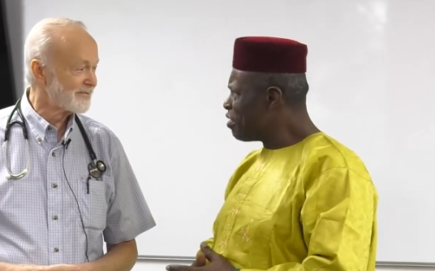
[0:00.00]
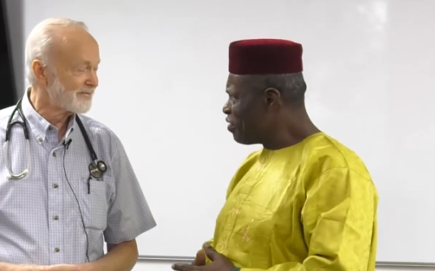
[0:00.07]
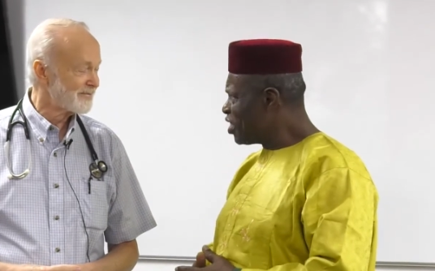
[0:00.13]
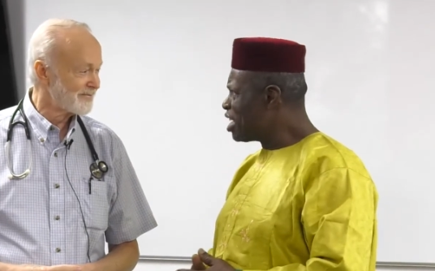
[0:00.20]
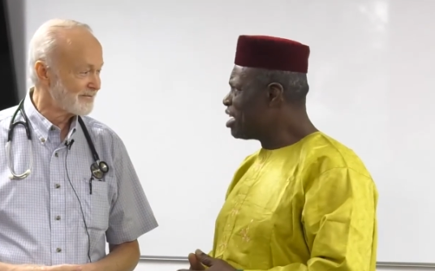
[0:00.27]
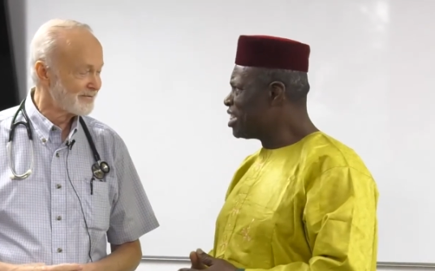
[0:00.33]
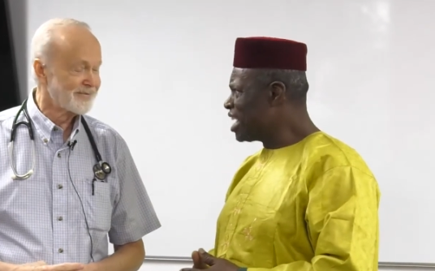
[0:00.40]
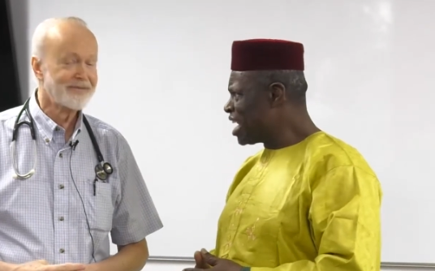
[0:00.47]
Speaker 1: To
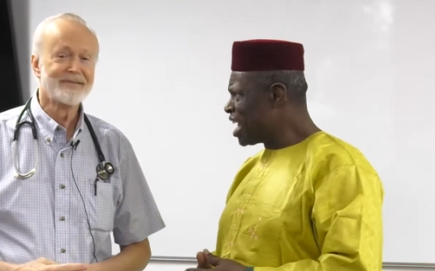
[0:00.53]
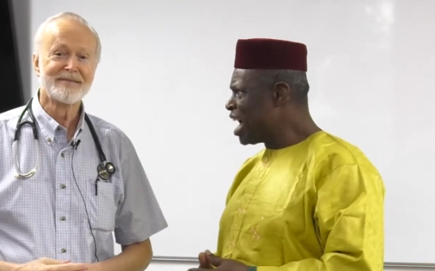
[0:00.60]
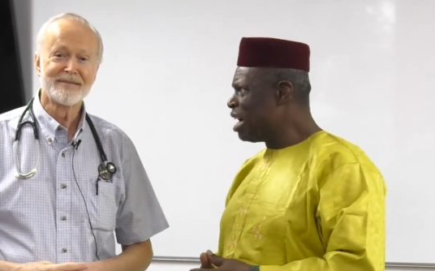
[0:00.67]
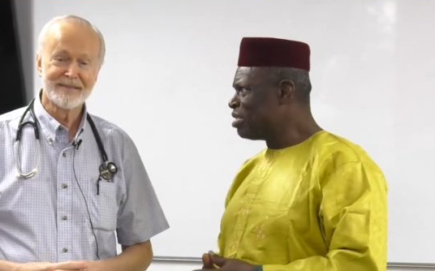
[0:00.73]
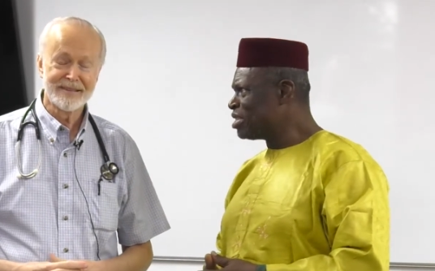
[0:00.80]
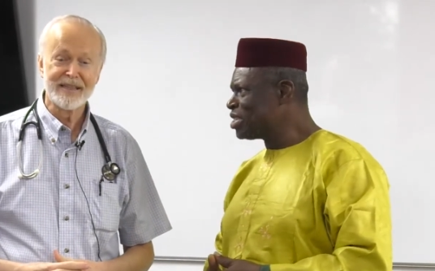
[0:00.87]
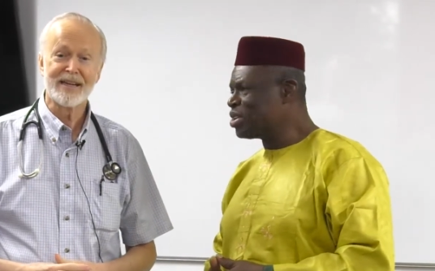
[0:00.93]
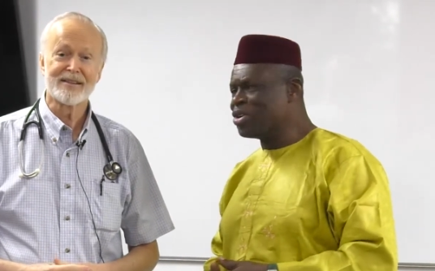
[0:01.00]
figure that
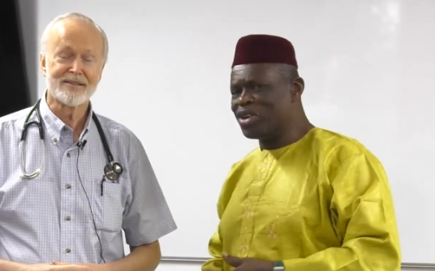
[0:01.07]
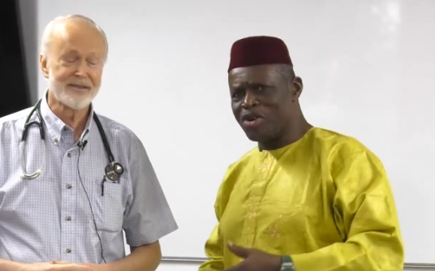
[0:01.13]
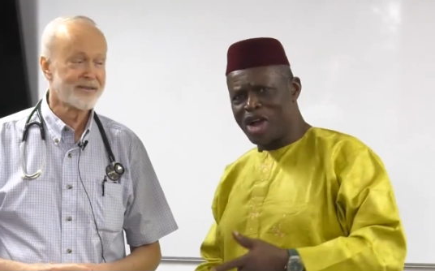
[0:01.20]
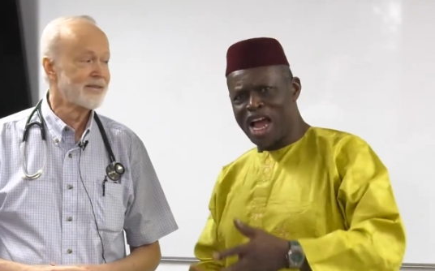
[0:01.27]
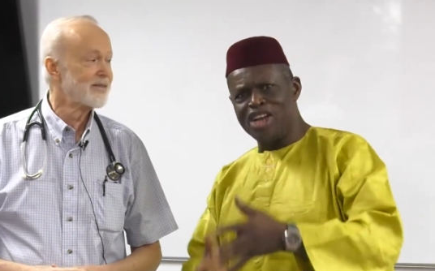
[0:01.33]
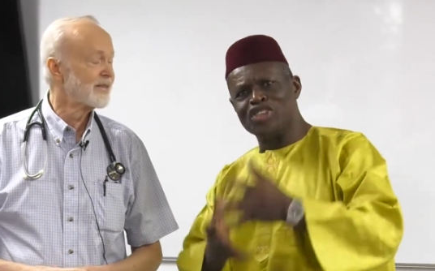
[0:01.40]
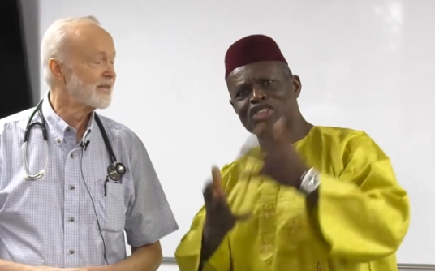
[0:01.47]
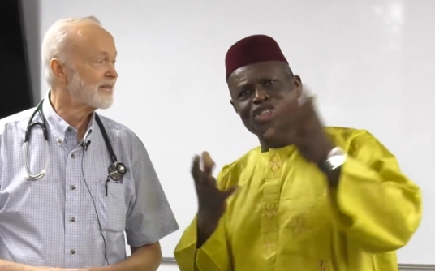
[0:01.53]
out. So you
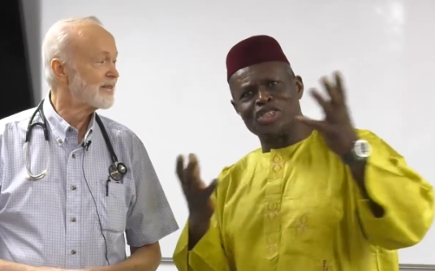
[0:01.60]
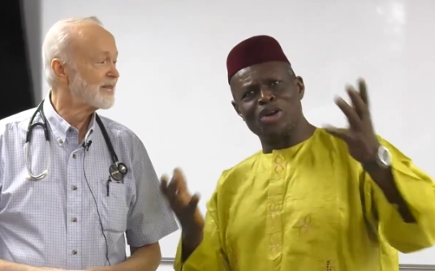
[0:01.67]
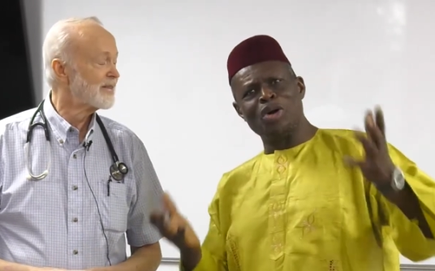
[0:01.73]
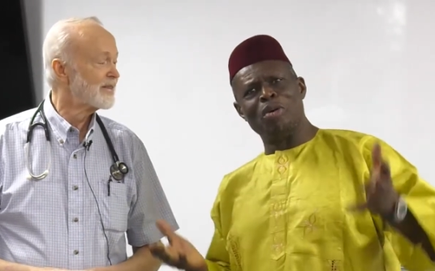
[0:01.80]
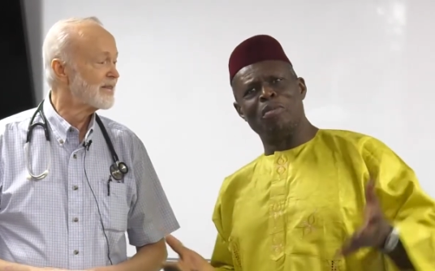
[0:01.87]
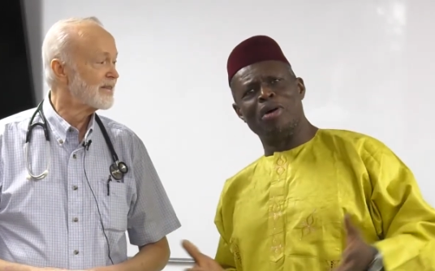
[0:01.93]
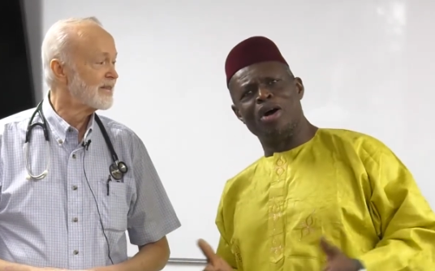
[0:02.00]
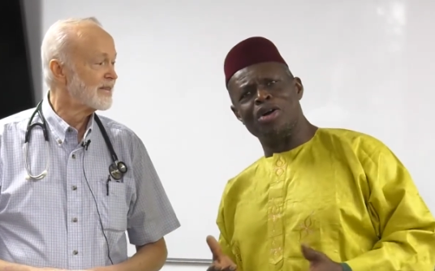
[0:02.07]
can't just
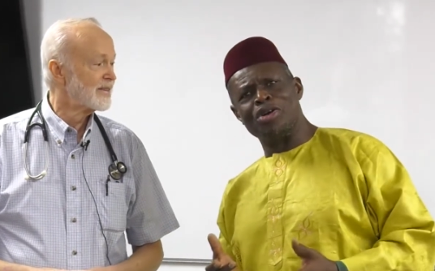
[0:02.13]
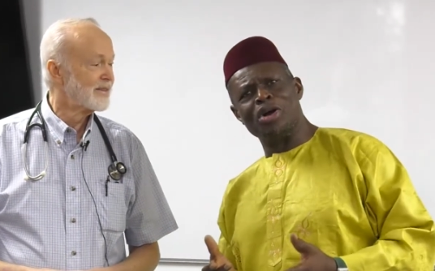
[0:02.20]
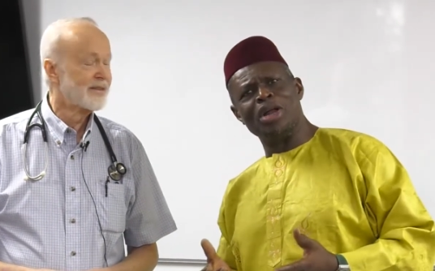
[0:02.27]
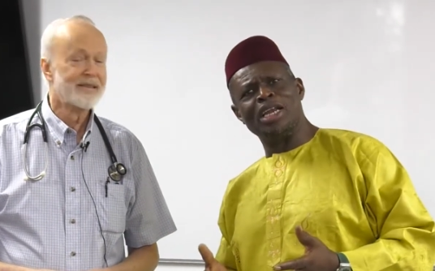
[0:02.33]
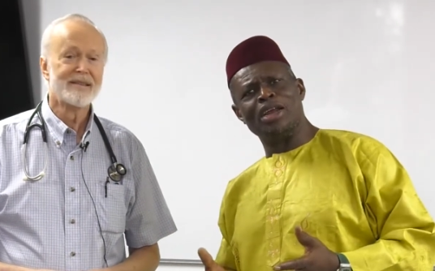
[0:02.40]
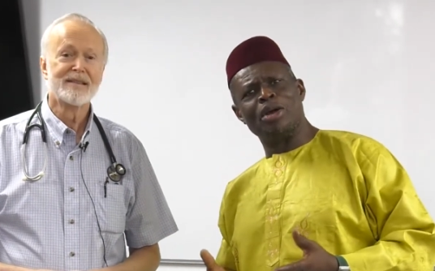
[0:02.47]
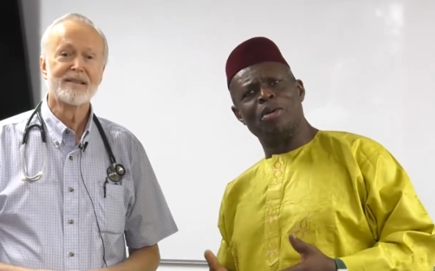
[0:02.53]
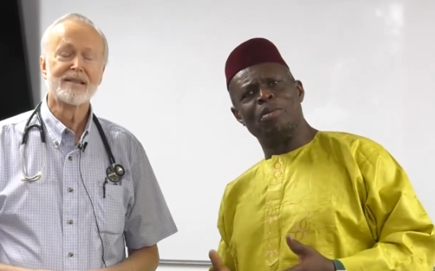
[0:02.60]
go on
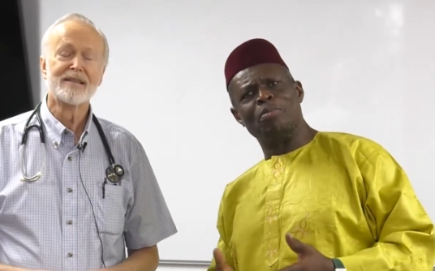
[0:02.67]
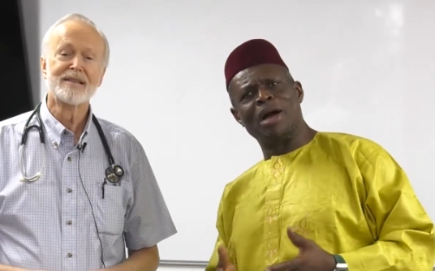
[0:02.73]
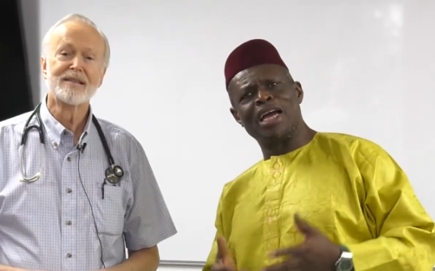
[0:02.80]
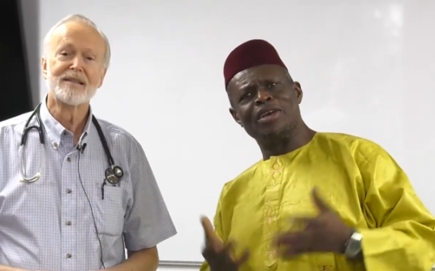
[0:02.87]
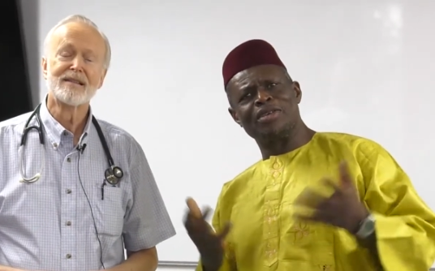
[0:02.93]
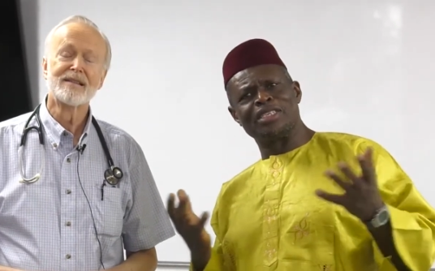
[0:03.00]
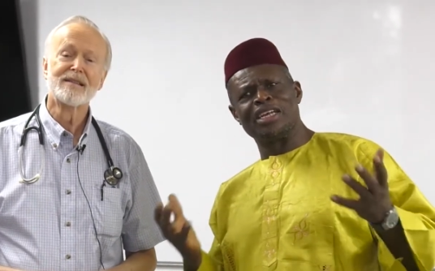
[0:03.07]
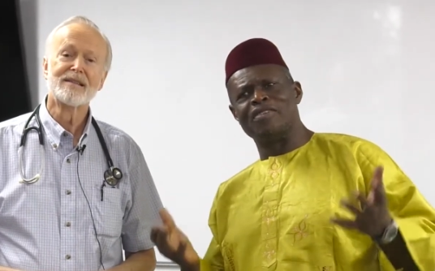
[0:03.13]

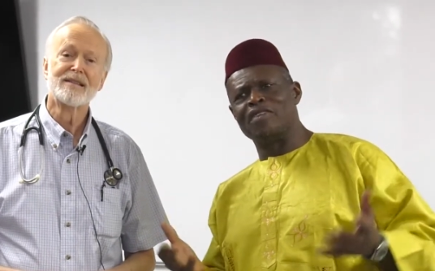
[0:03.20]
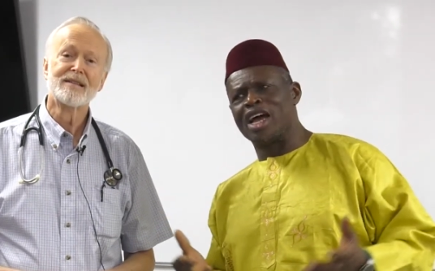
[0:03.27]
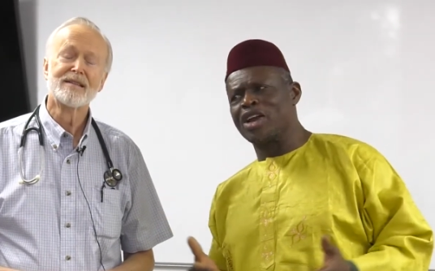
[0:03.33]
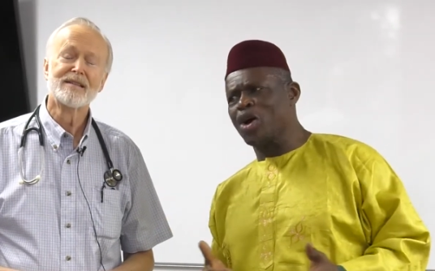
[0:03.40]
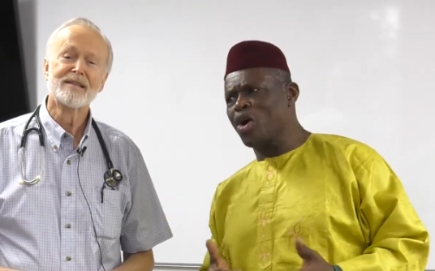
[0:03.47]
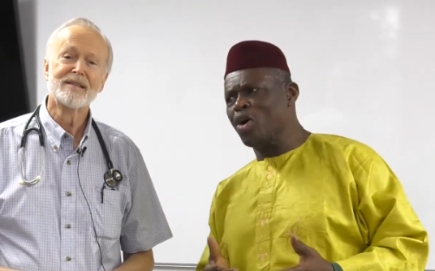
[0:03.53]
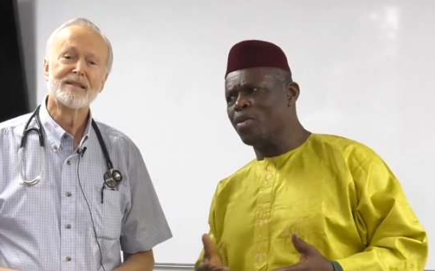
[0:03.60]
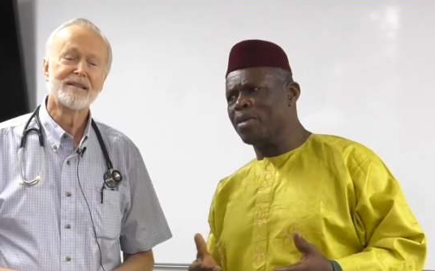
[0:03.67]
by yourself
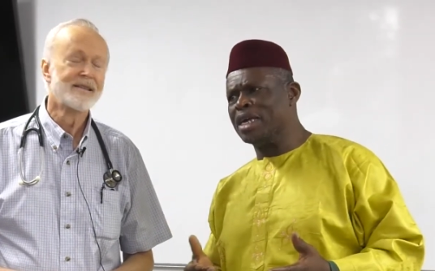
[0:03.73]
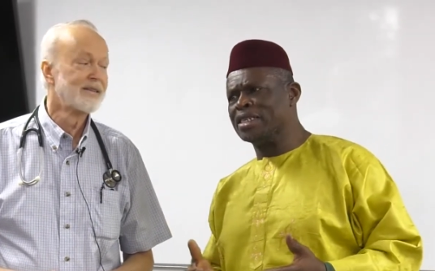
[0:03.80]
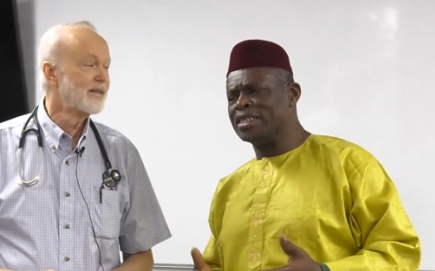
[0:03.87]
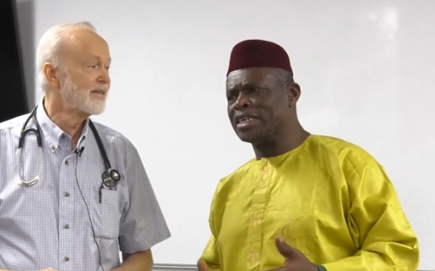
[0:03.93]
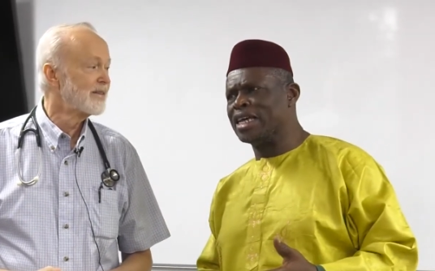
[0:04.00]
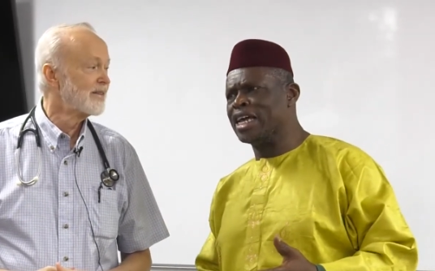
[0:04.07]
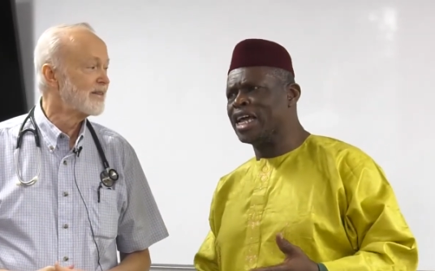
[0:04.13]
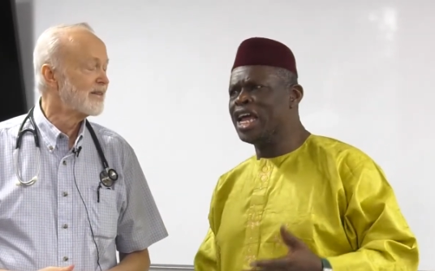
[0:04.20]
at home and
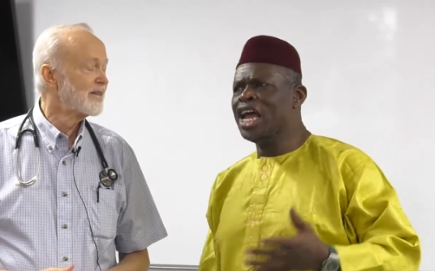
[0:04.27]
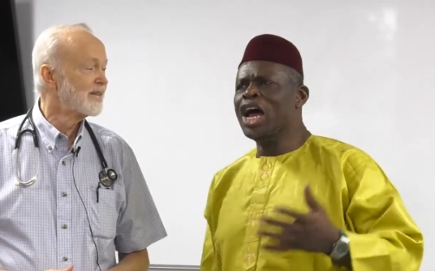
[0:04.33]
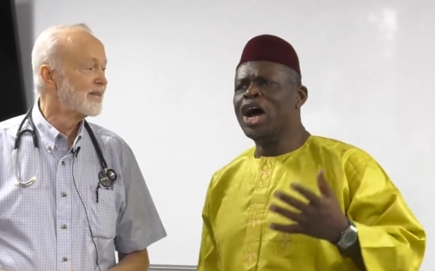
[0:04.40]
say,